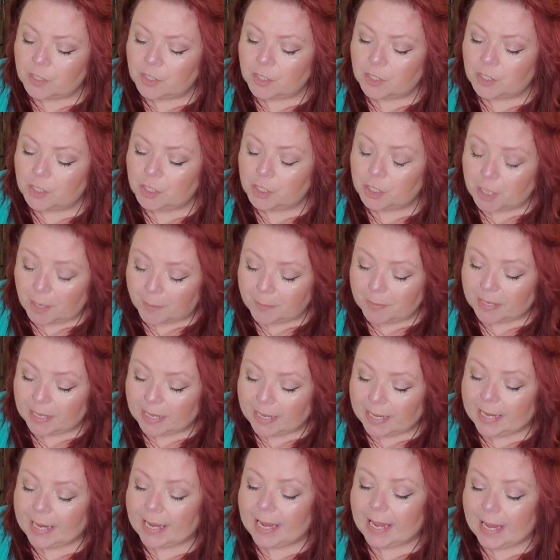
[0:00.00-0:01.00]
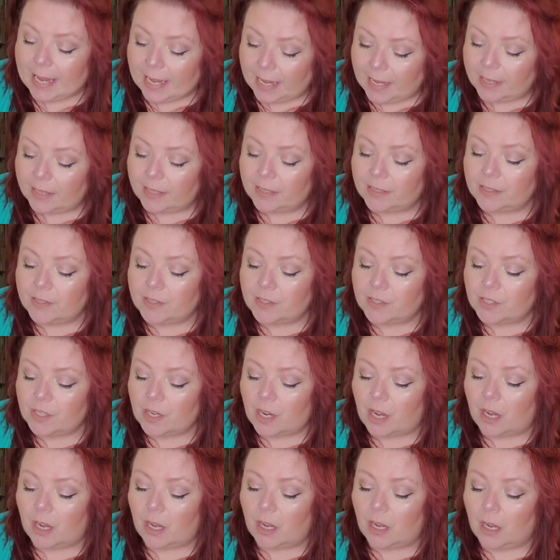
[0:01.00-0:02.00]
Gemini, and
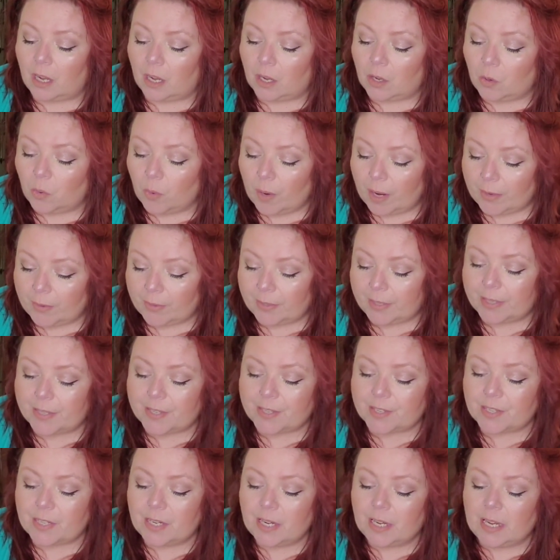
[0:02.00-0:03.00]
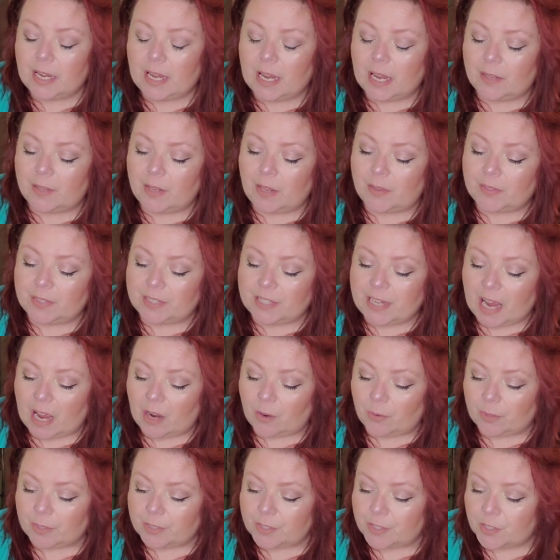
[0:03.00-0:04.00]
Aquarius, and then the
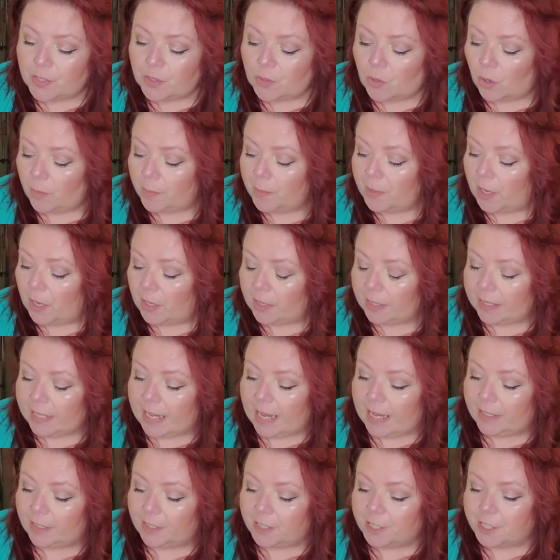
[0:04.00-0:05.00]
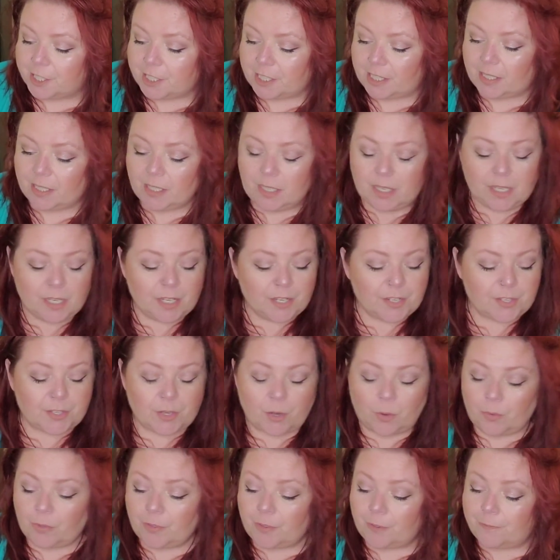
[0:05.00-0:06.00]
Tower is Scorpionic energy.
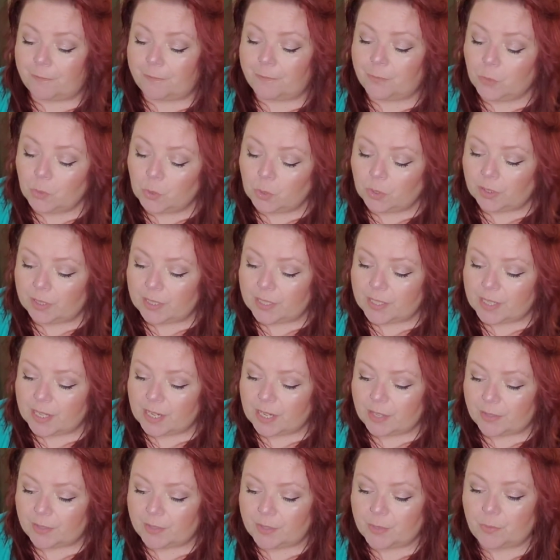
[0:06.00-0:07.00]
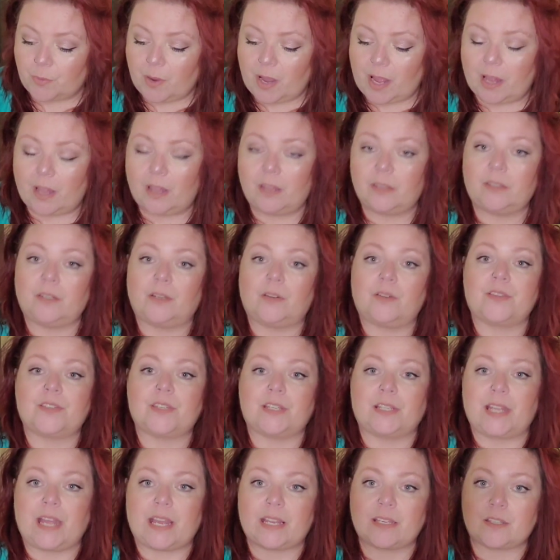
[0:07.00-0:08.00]
So the Fool is here as well. You know, it's the
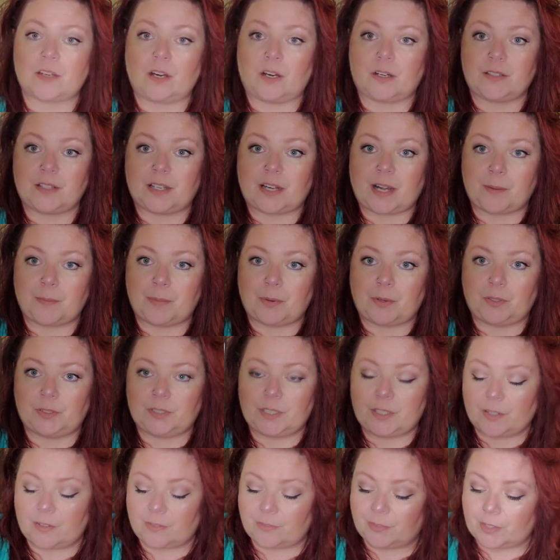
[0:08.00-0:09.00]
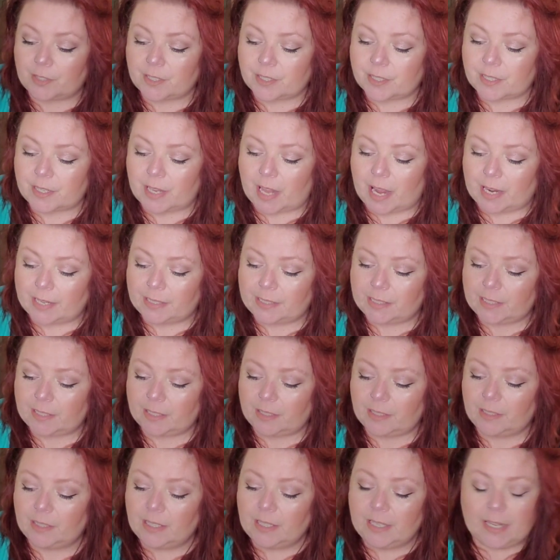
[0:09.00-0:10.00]
last card that I pulled in the first line
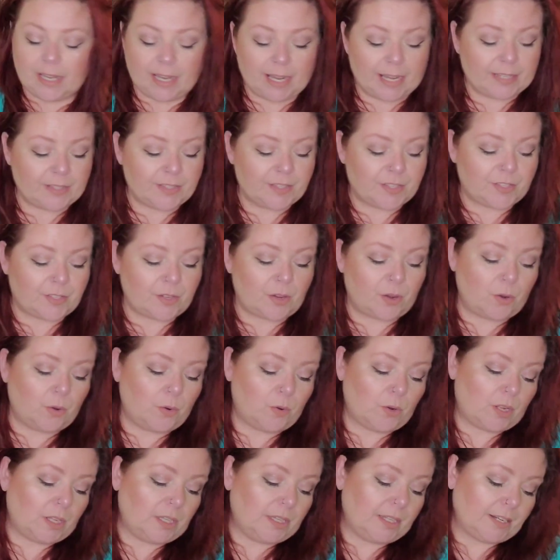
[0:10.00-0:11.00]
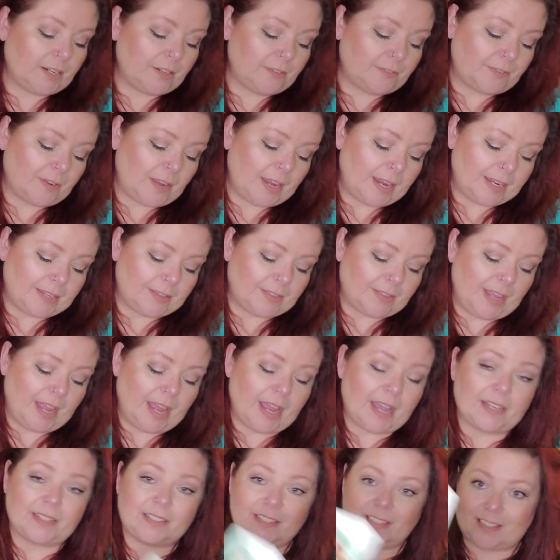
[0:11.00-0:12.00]
here. And so clarifying
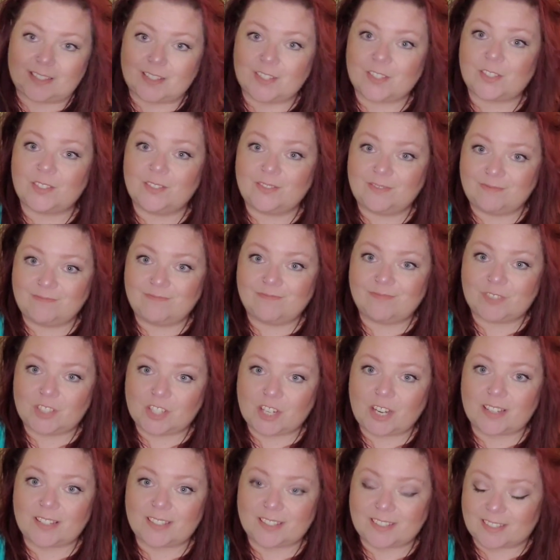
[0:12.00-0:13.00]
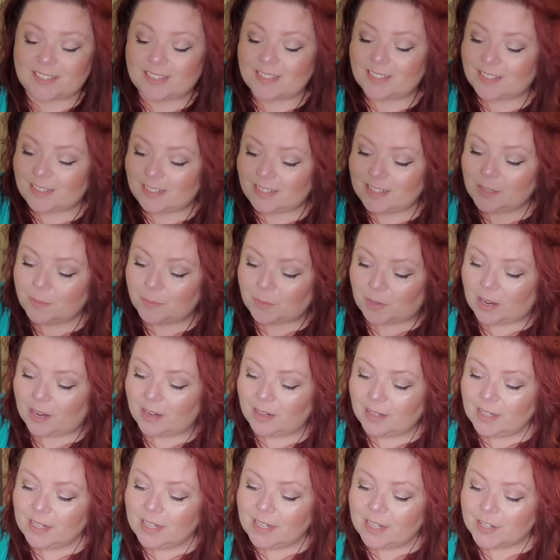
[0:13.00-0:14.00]
that is Justice,
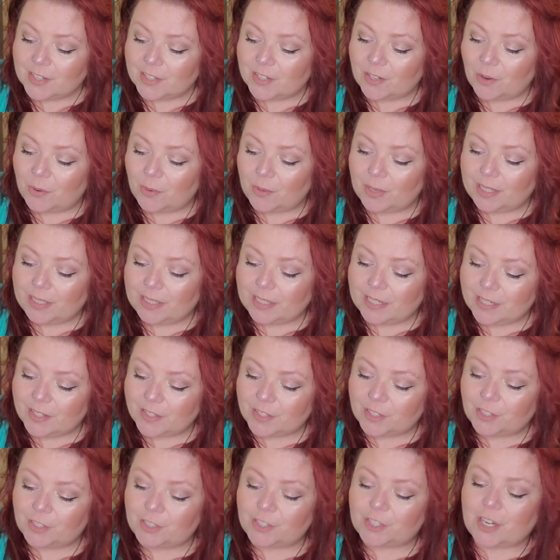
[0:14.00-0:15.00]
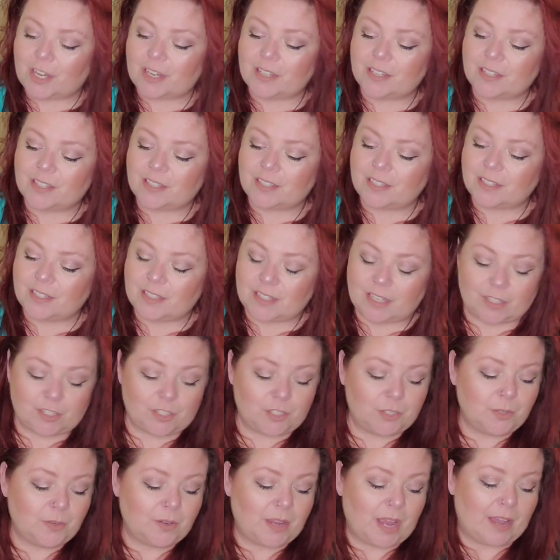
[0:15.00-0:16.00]
Libra. So it is your justice that
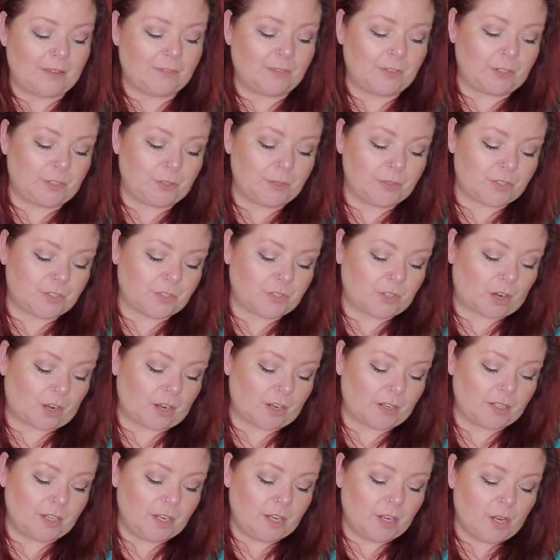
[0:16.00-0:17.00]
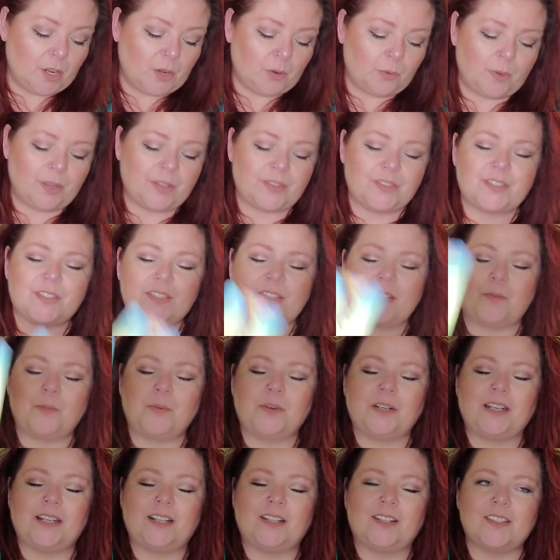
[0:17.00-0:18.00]
you have a new start with
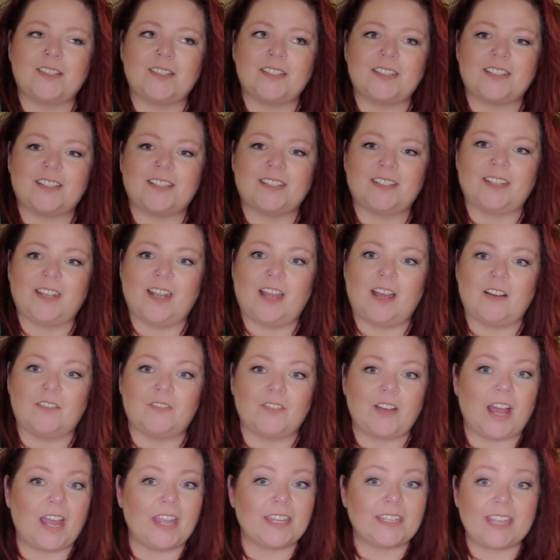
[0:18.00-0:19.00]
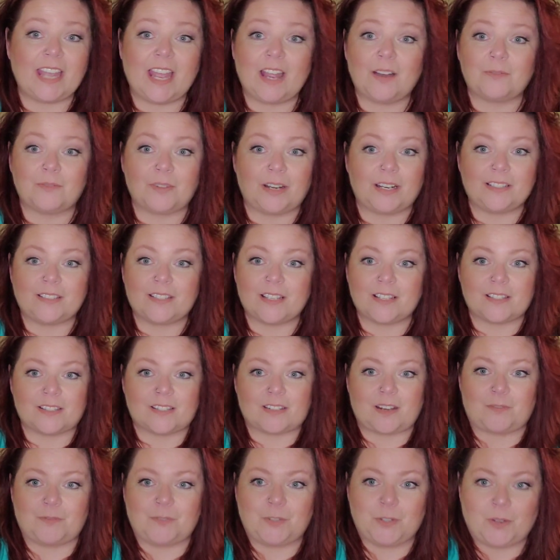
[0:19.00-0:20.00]
someone else in love. I can't write this
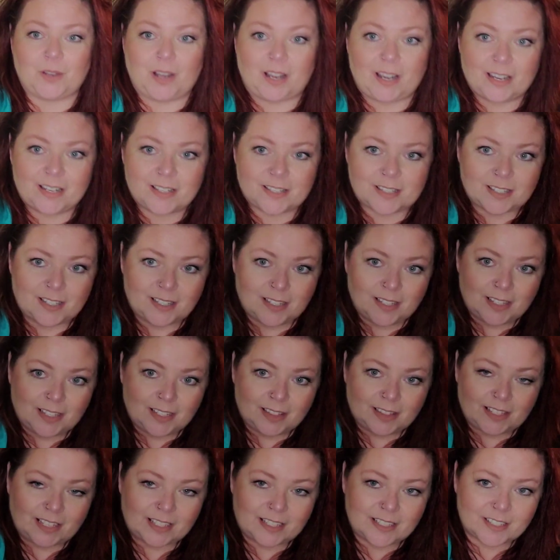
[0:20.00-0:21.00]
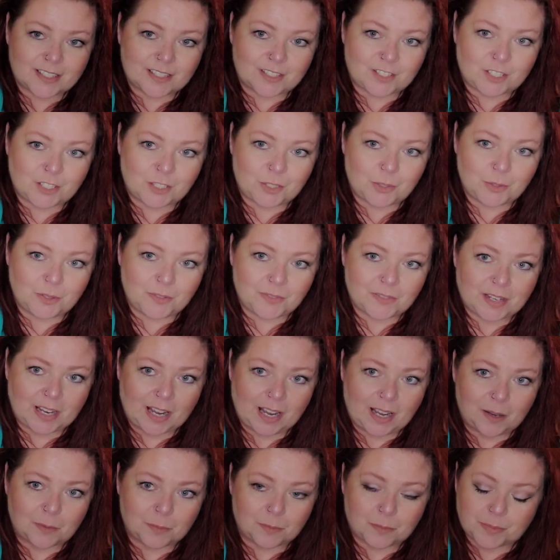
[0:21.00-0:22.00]
stuff, you guys. That is the Two of
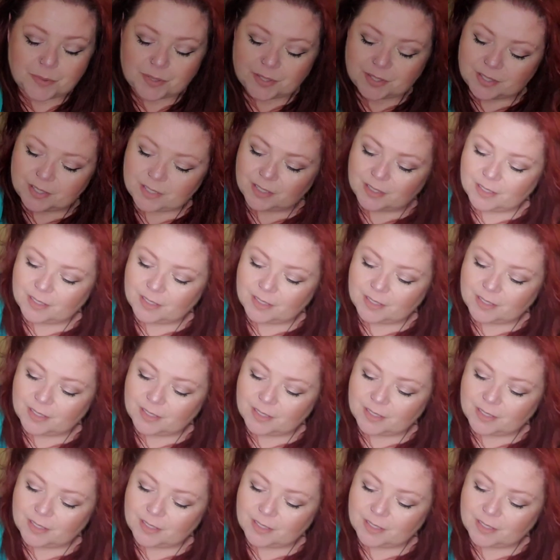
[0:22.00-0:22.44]
Cups.